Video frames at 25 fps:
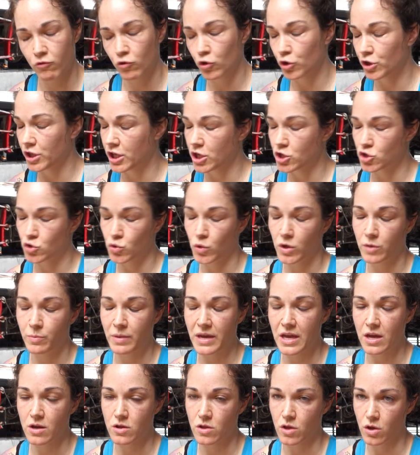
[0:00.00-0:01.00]
really enjoyed
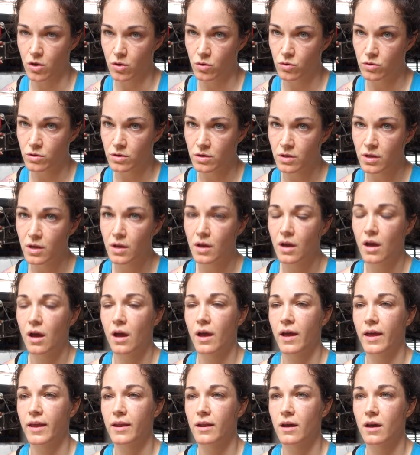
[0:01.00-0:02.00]
being alone.
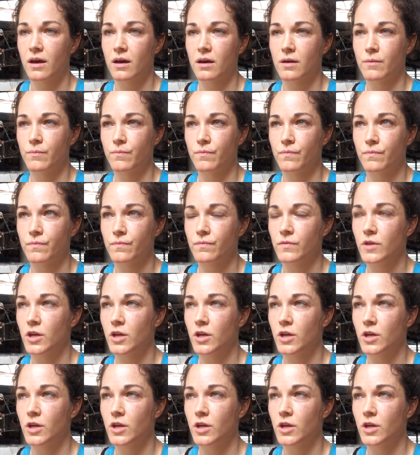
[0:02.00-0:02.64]
And